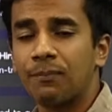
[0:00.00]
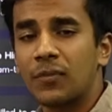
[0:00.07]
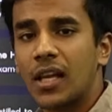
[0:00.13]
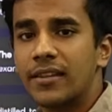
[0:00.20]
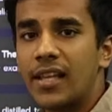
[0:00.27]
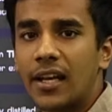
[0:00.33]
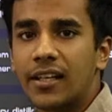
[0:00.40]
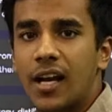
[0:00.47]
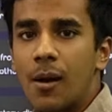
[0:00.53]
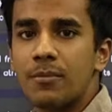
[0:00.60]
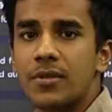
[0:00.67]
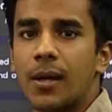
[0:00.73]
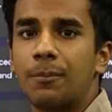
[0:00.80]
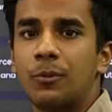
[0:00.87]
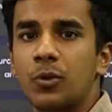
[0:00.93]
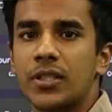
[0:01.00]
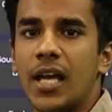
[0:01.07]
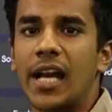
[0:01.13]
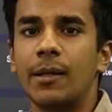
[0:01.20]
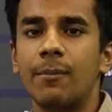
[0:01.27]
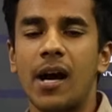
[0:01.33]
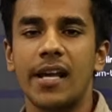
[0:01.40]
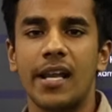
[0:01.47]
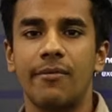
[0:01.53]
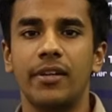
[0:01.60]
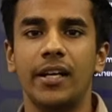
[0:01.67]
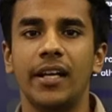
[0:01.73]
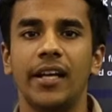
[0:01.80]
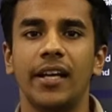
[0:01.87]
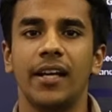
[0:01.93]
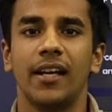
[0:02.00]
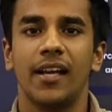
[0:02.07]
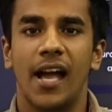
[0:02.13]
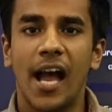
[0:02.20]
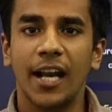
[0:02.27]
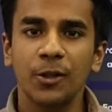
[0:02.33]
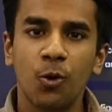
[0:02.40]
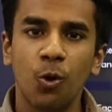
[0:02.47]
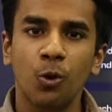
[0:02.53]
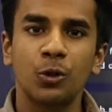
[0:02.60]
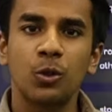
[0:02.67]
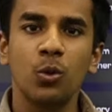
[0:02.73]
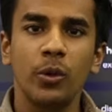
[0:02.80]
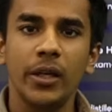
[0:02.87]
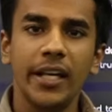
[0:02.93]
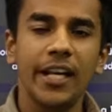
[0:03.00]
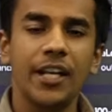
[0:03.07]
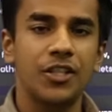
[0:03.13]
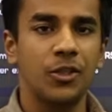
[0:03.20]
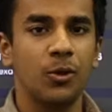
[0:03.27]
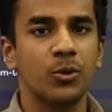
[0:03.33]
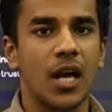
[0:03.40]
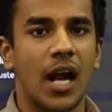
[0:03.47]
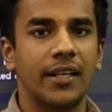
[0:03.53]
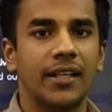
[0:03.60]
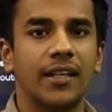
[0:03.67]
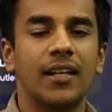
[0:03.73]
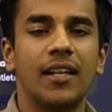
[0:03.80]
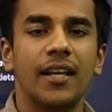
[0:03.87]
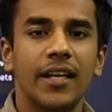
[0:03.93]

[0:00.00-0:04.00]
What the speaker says: that comes up to Sidebar every day and go through each news article